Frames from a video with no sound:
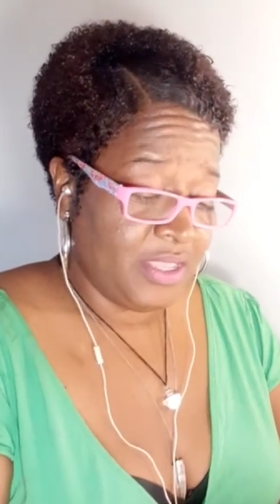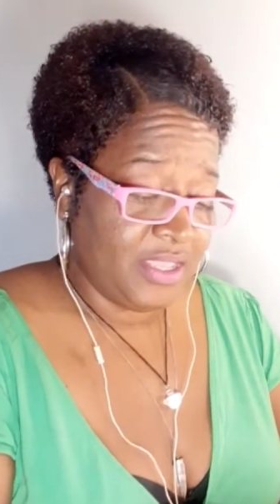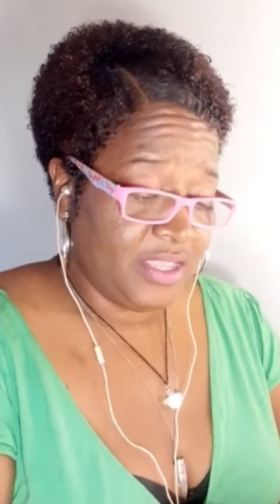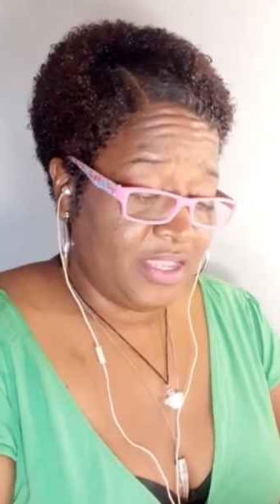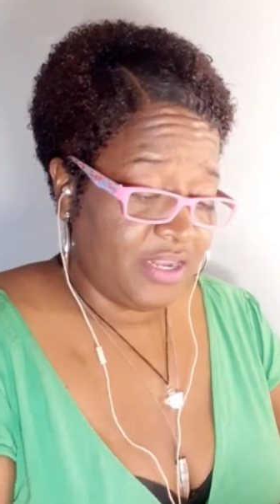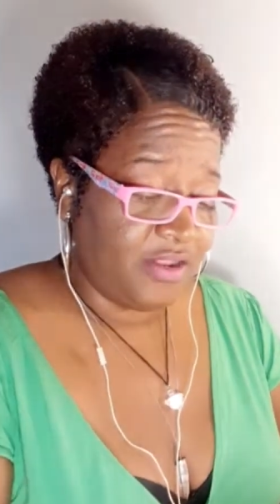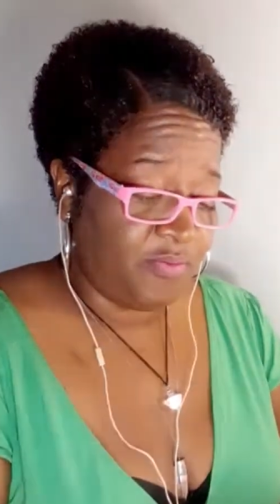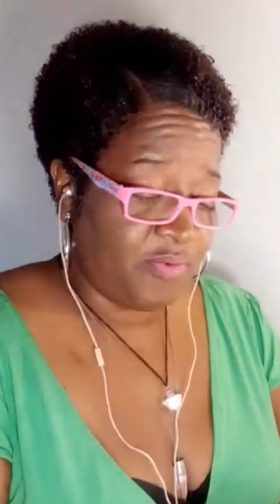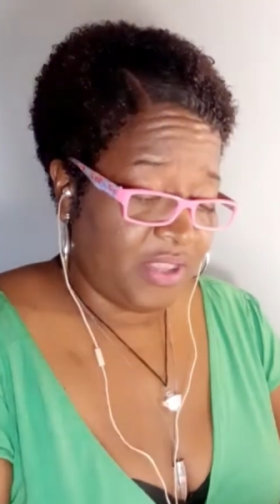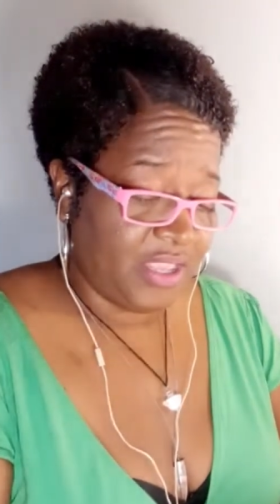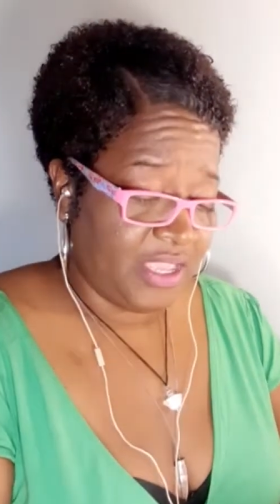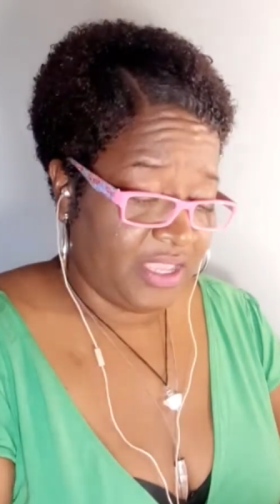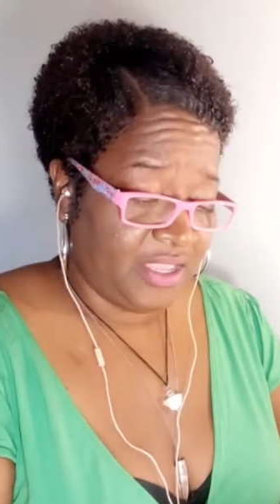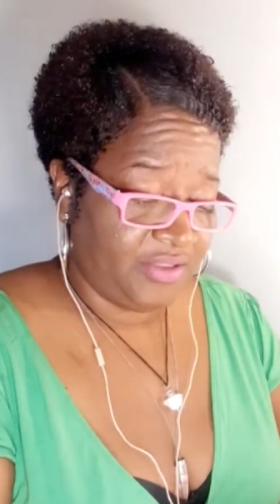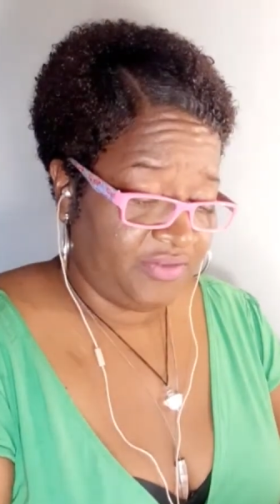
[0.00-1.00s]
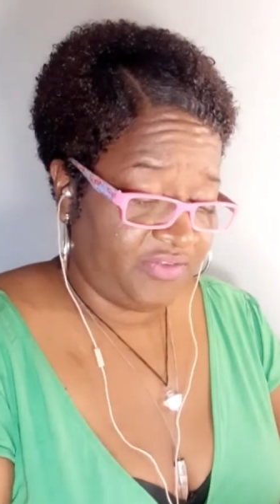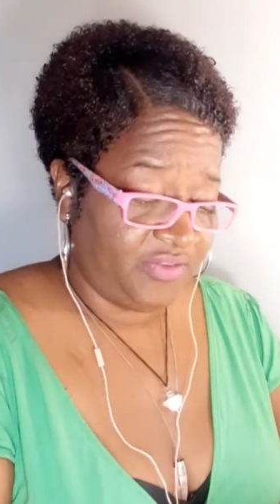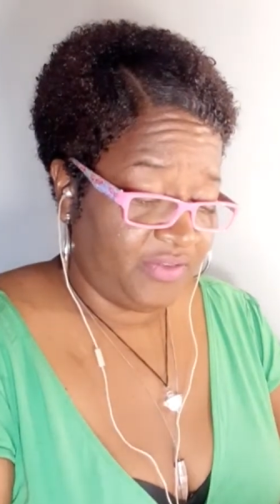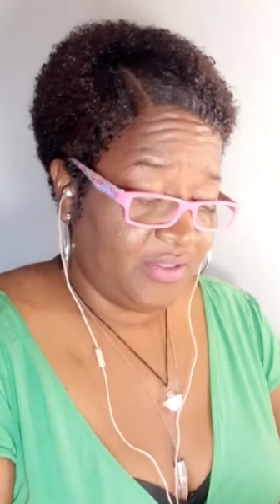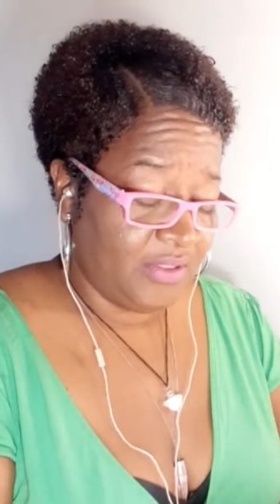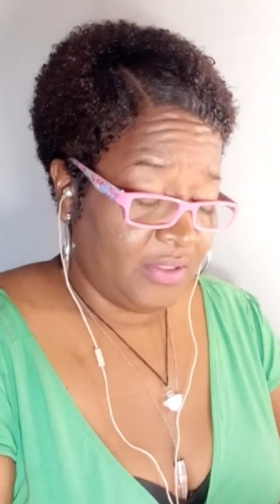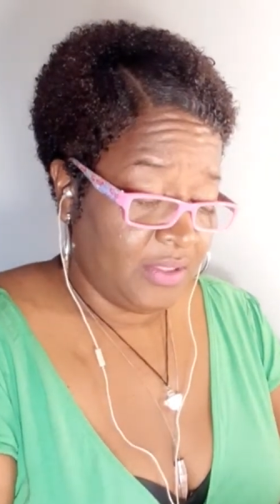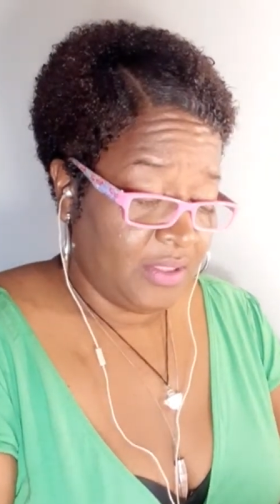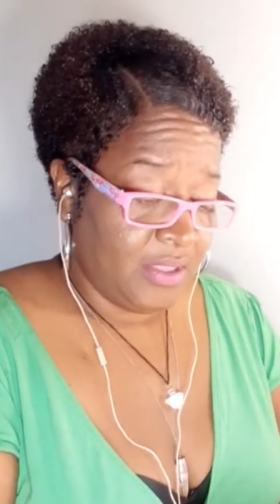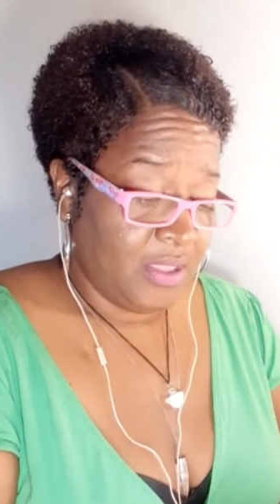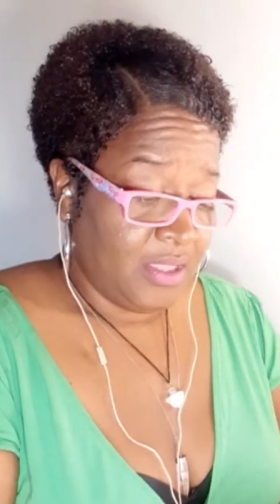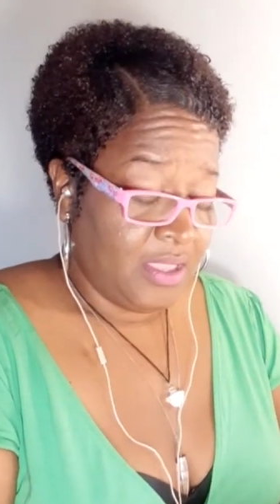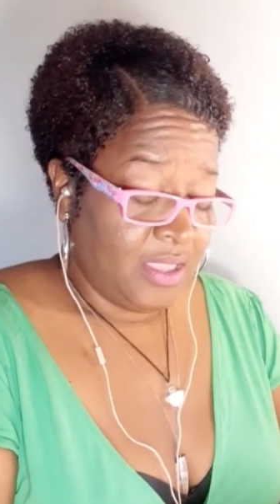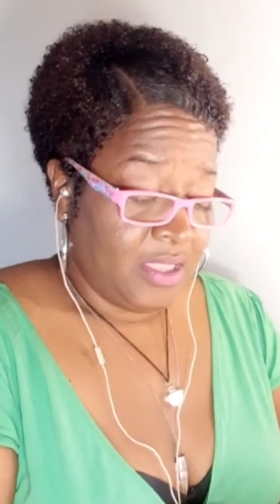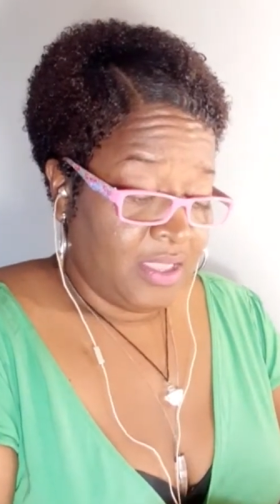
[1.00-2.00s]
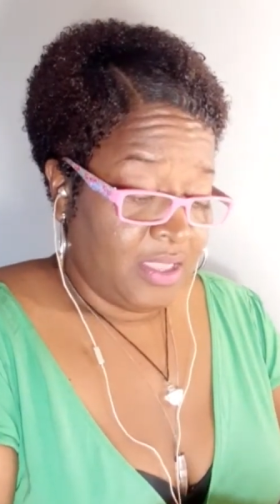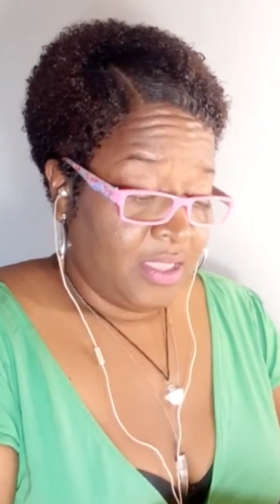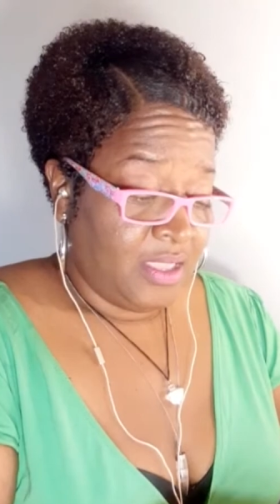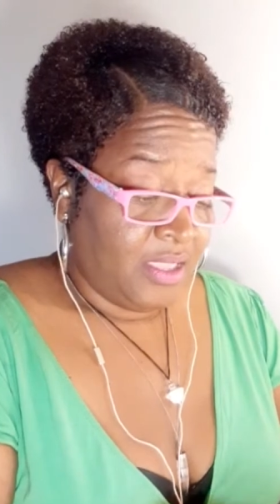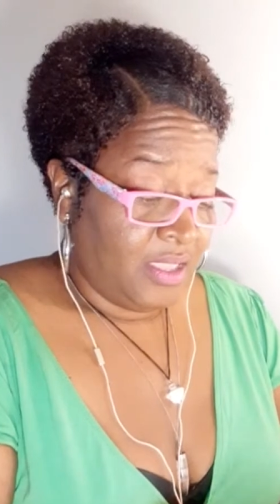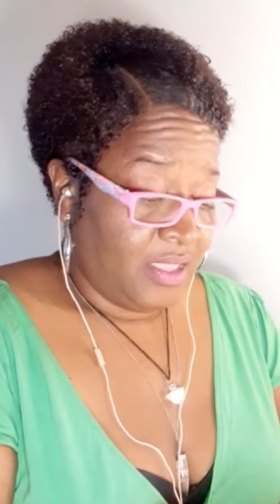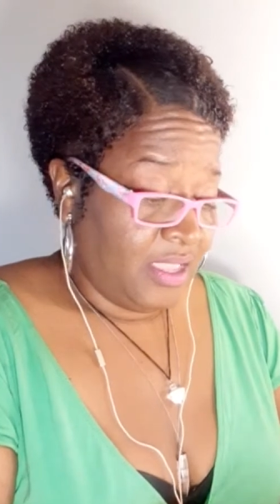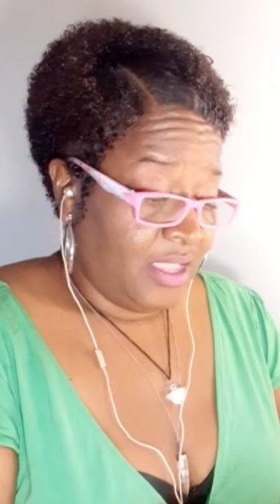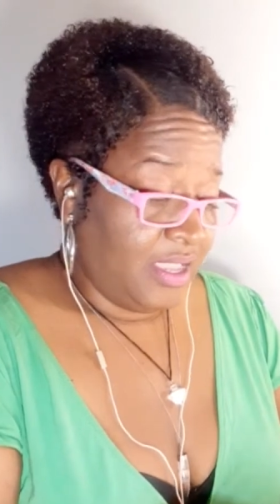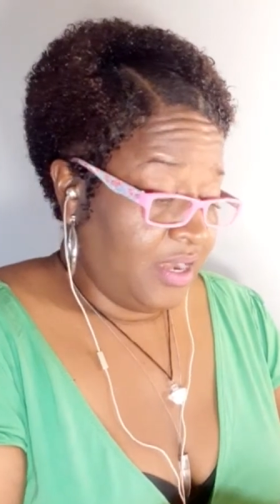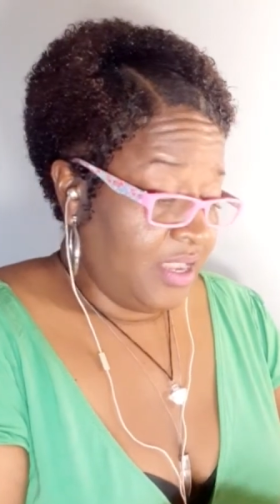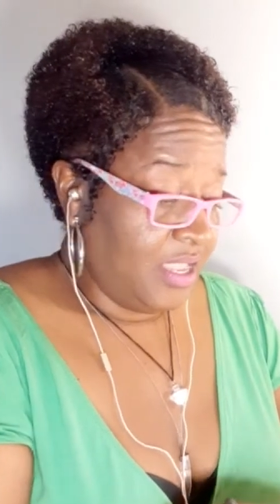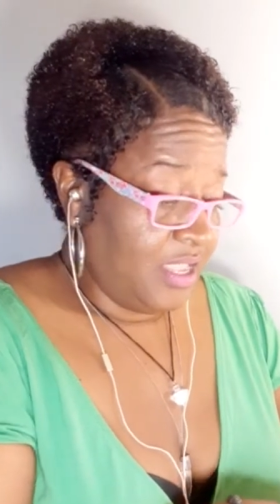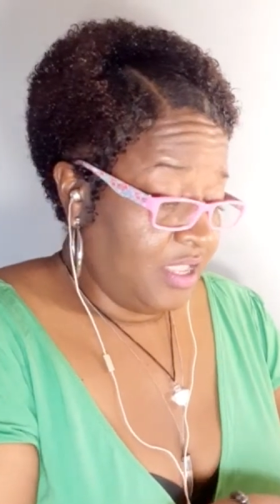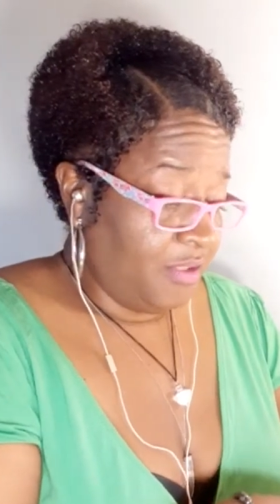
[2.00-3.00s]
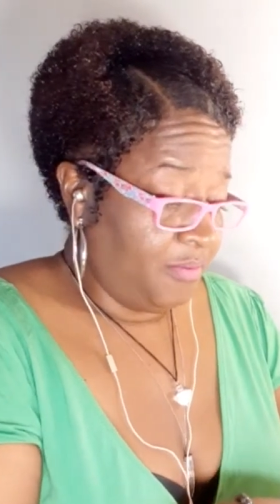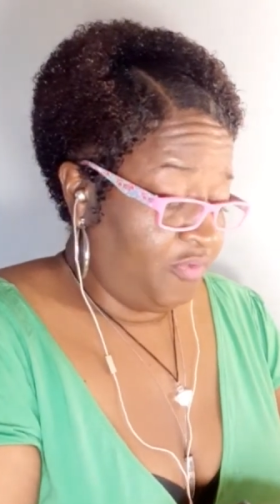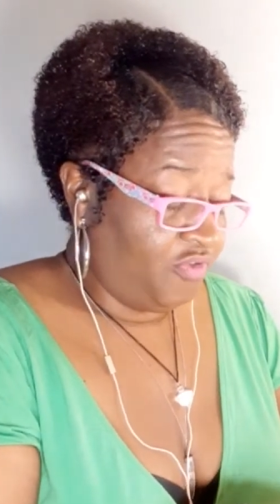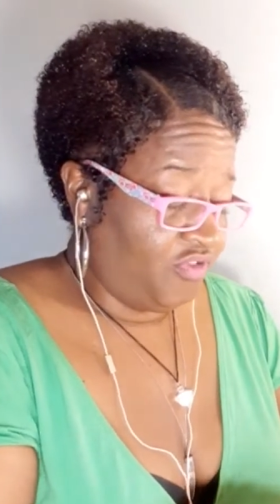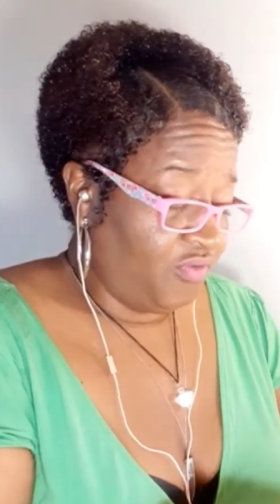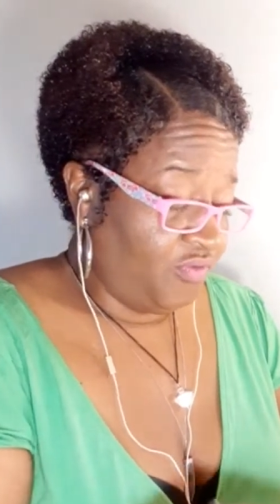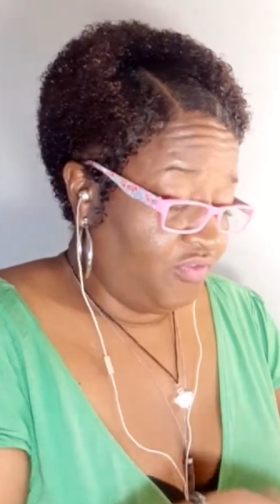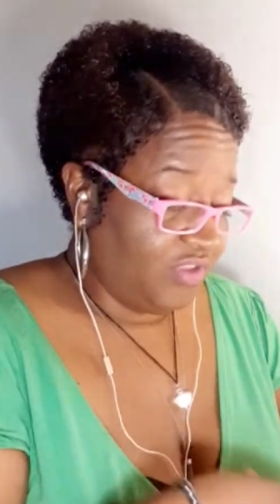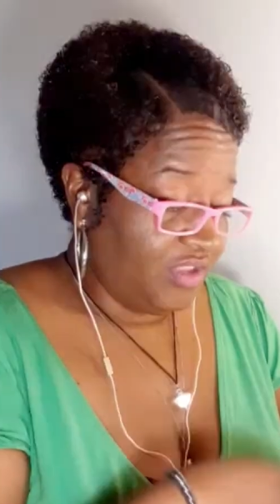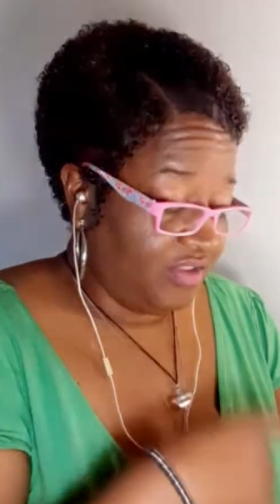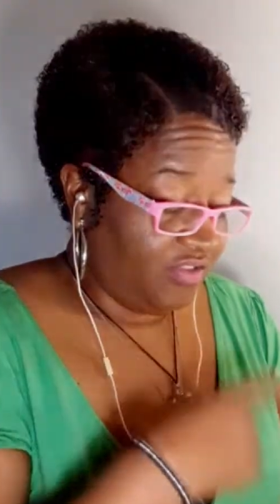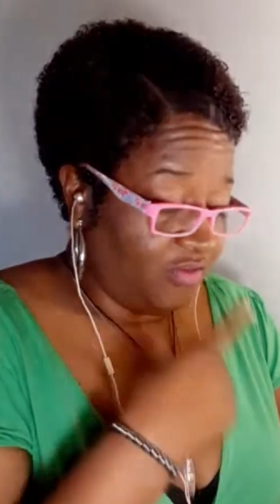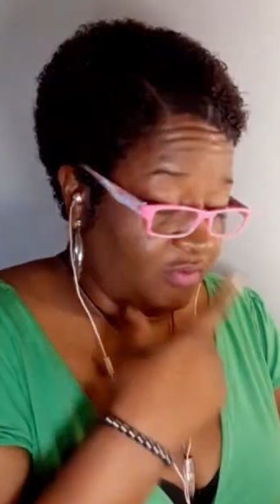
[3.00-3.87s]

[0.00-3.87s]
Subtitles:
in the past, and him choosing to